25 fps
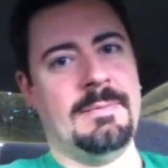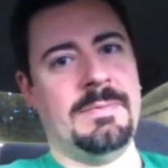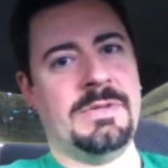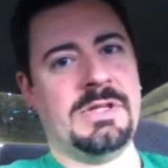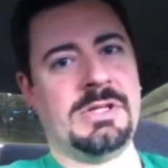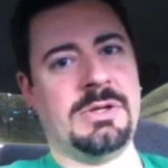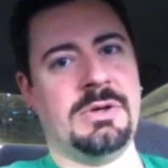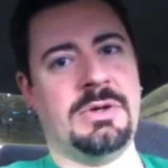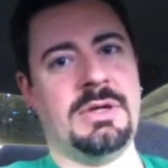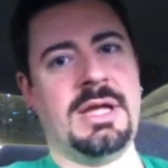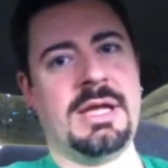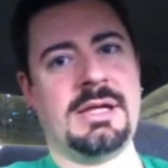
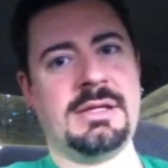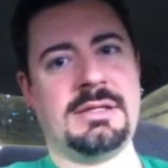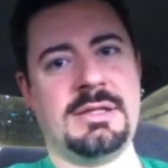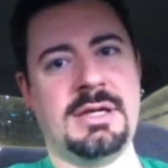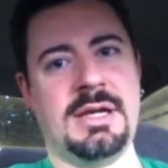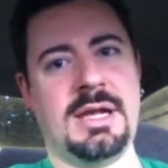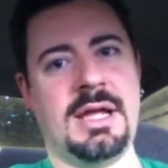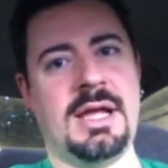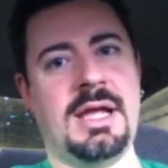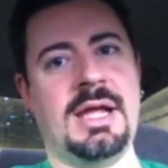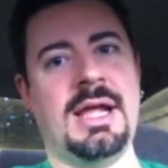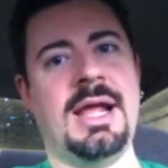So
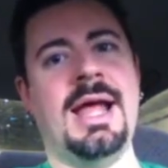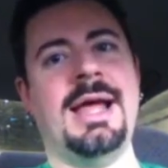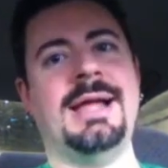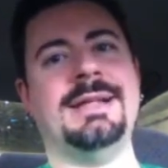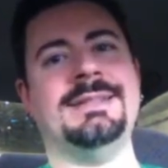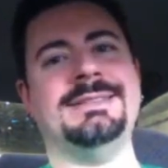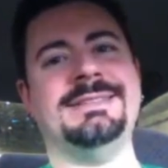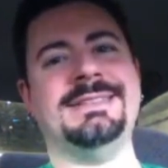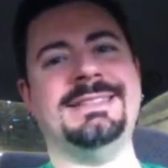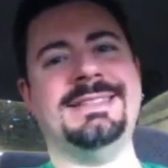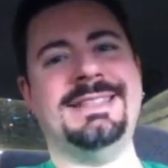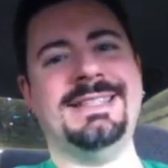yesterday
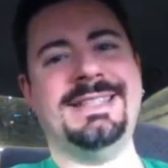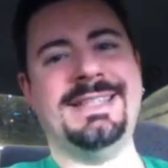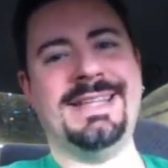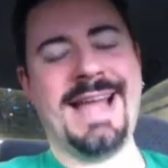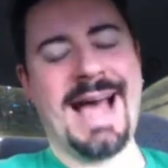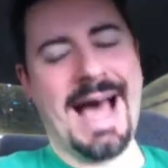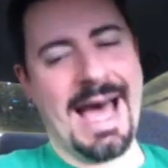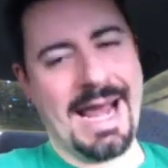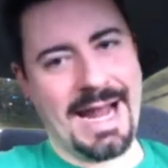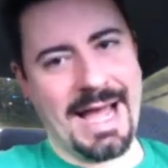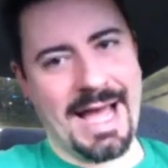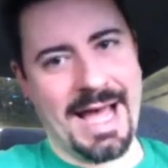
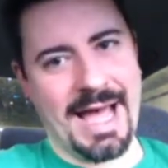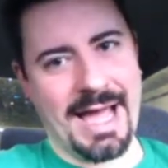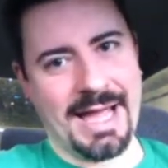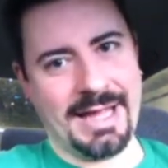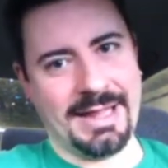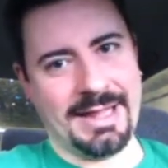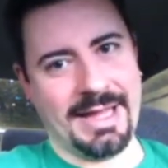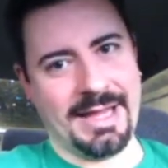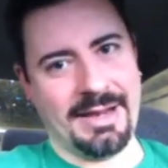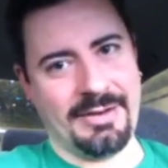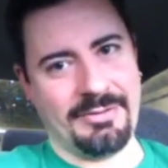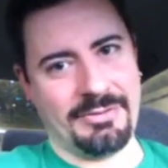not a
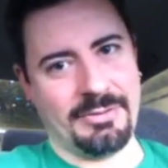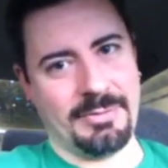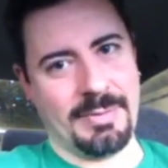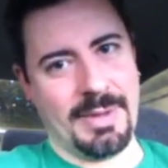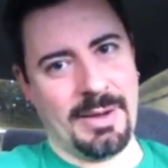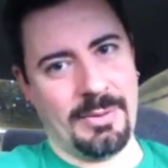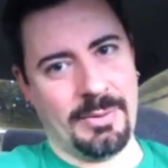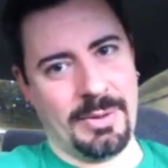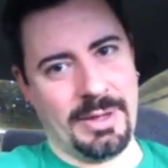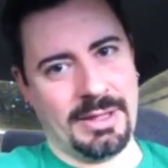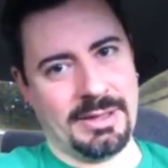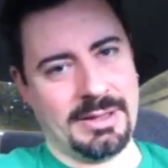highlight for
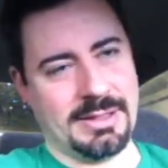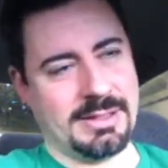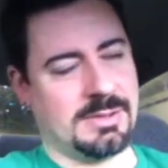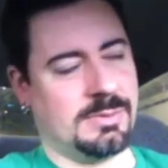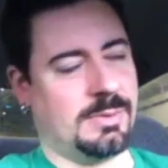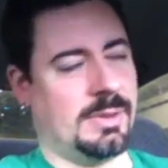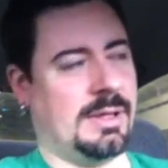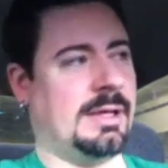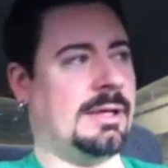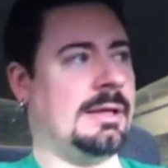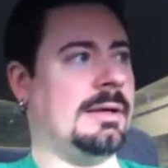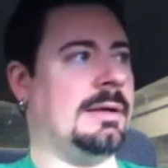my week this
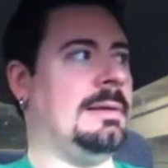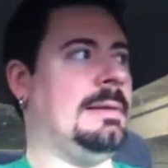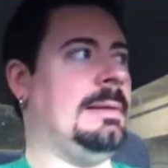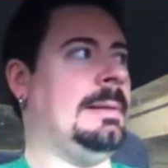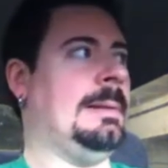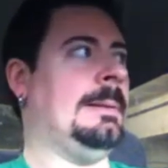week.